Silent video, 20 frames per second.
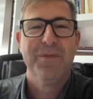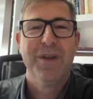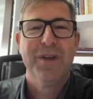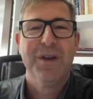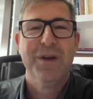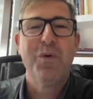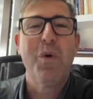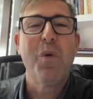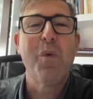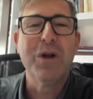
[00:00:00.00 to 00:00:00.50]

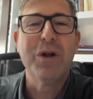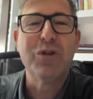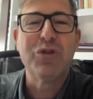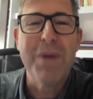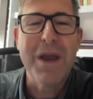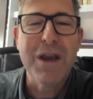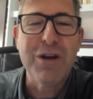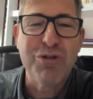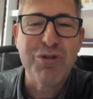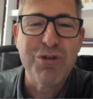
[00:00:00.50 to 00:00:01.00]
We want to
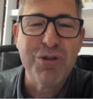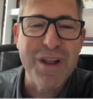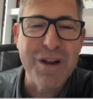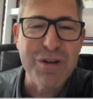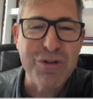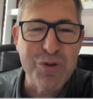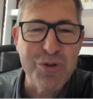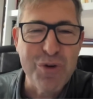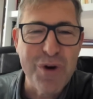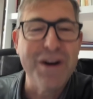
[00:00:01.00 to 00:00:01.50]
make sure
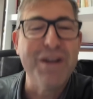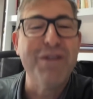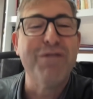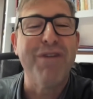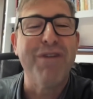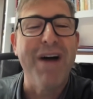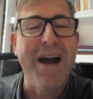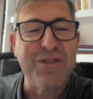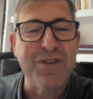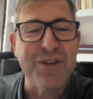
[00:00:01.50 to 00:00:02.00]
that you are
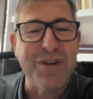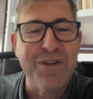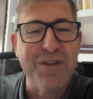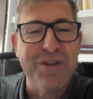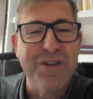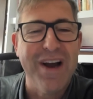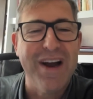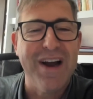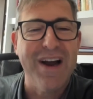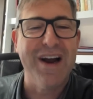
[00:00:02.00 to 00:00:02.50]
invited.
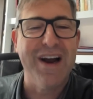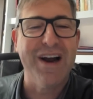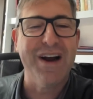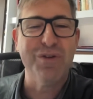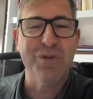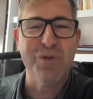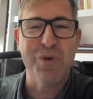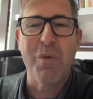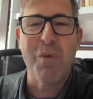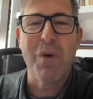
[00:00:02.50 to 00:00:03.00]

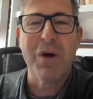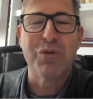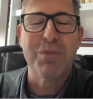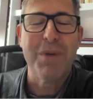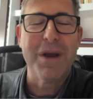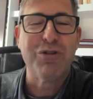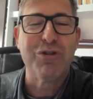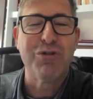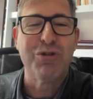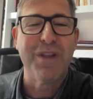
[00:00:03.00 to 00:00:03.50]
We want to
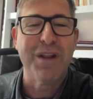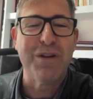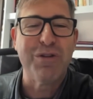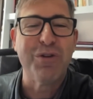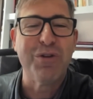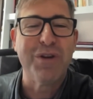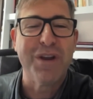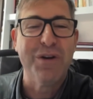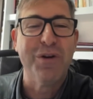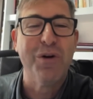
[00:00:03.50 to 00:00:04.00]
make sure that you
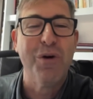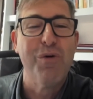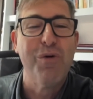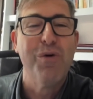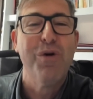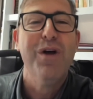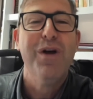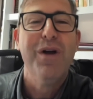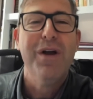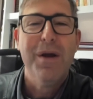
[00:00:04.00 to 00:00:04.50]
can go
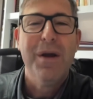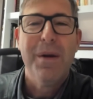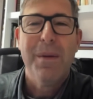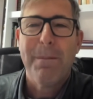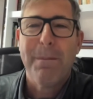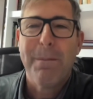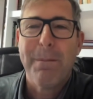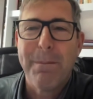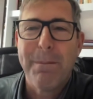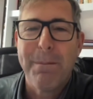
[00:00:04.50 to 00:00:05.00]

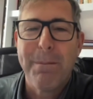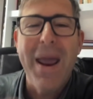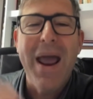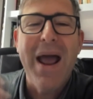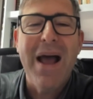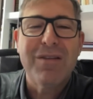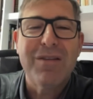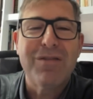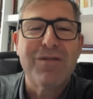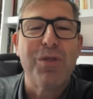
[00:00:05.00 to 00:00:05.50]

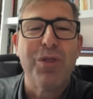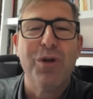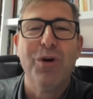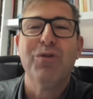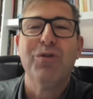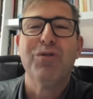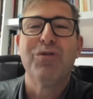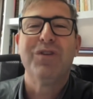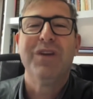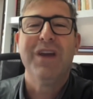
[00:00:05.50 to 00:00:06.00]
past
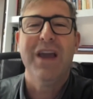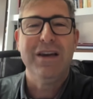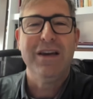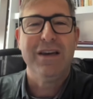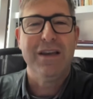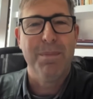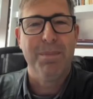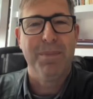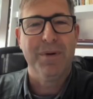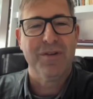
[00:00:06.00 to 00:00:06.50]
those
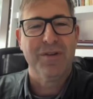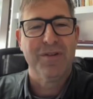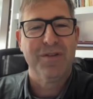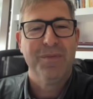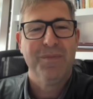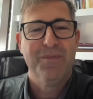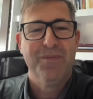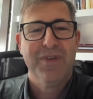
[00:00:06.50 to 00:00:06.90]
gatekeepers.